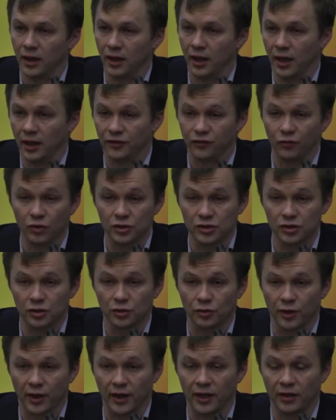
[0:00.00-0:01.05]
at Vox
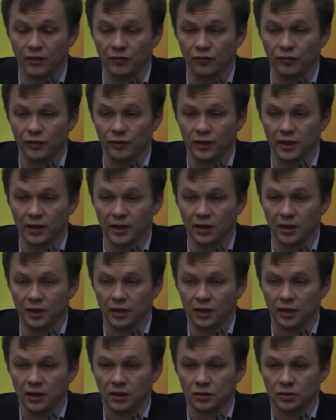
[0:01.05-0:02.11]
Ukraine, we
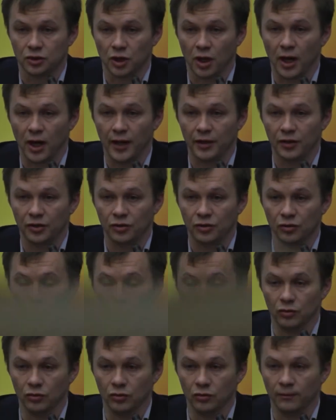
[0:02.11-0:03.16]
try
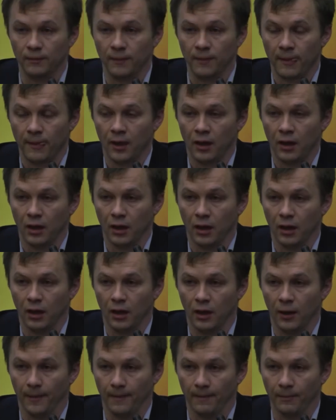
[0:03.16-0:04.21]
to
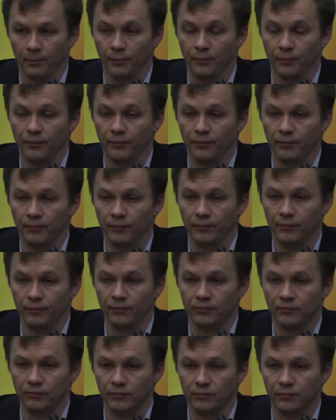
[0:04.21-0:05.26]
um,
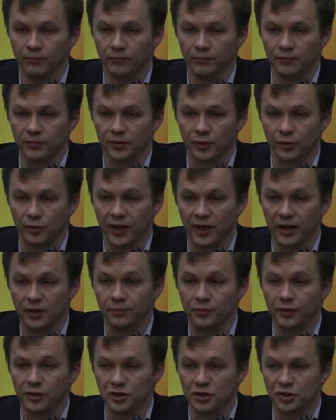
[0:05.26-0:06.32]
create
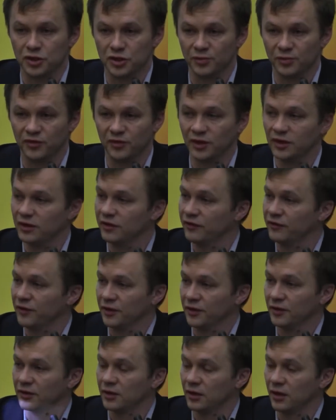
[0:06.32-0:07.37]
bridges between
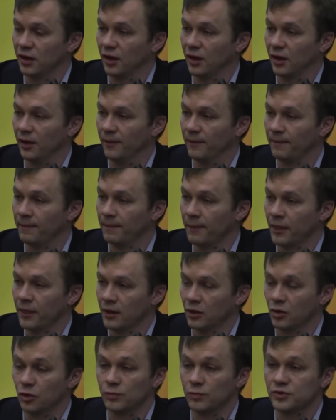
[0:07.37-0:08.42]
different um,
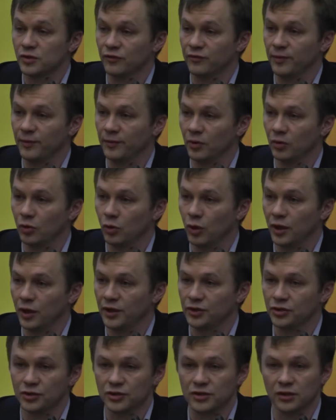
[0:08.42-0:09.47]
groups of people who are
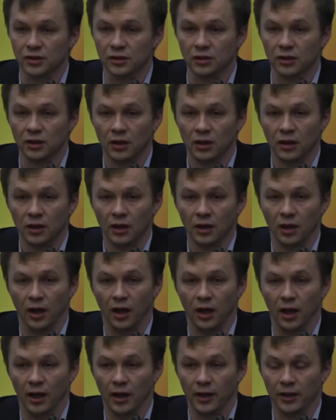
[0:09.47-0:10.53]
interested
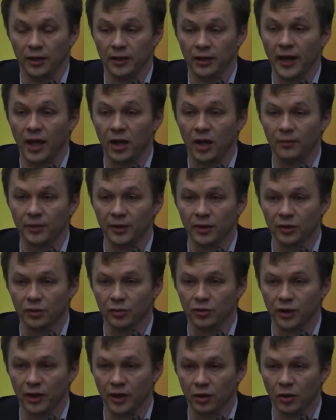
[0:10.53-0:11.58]
uh, in helping
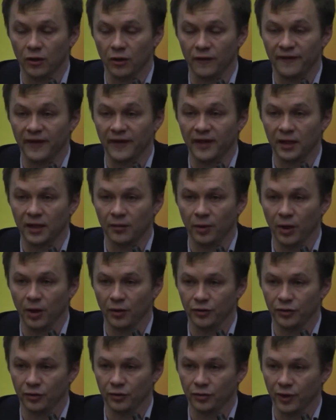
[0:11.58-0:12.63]
Ukraine or thinking
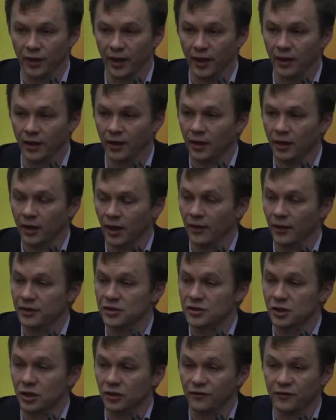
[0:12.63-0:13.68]
about Ukraine. And
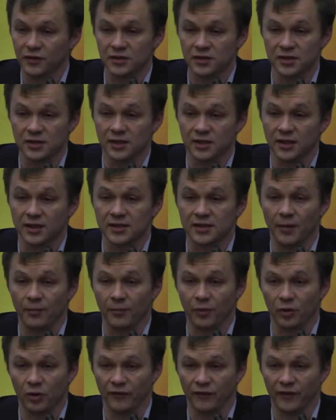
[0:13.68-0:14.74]
this conference is an
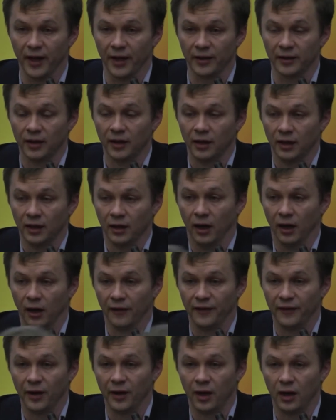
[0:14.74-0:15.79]
example of that. Uh,
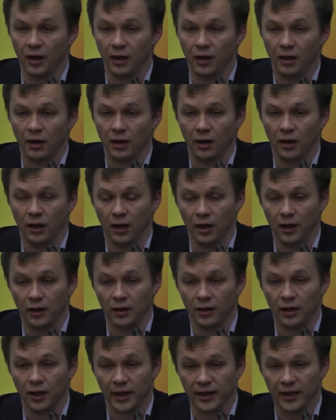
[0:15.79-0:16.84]
there are uh,
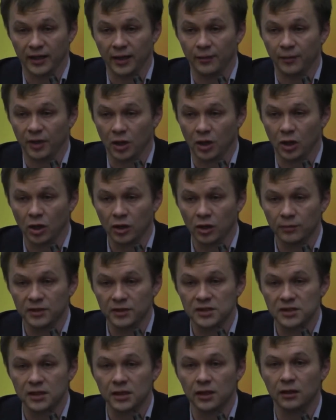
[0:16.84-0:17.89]
academic
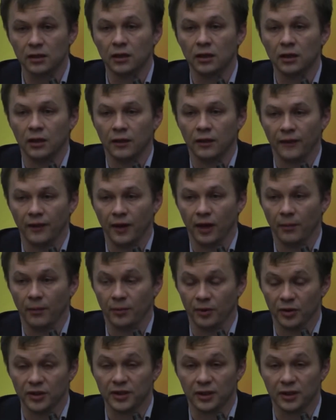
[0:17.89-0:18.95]
economists here, there are
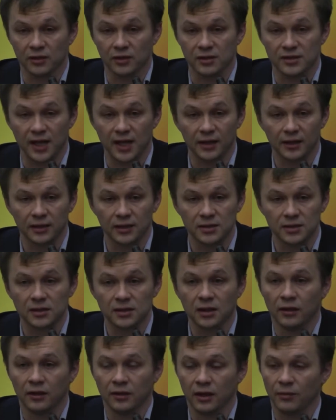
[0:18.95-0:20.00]
political scientists,
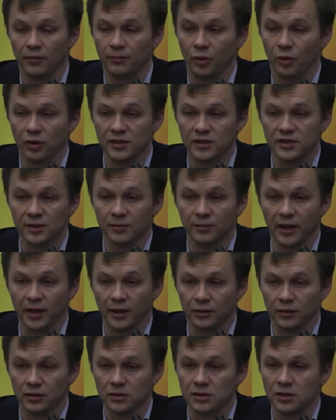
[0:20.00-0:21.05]
there are
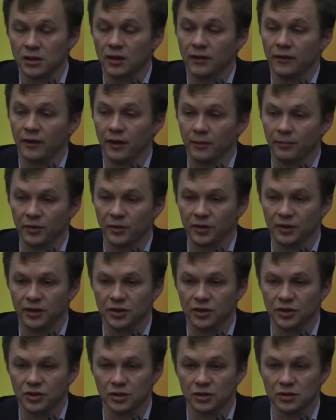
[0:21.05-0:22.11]
policymakers, there are
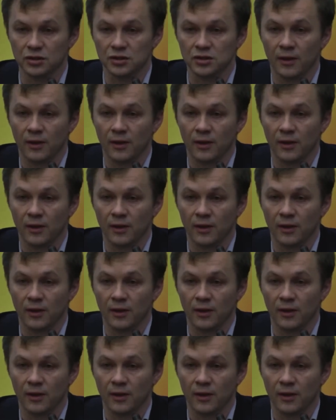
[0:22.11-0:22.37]
politicians,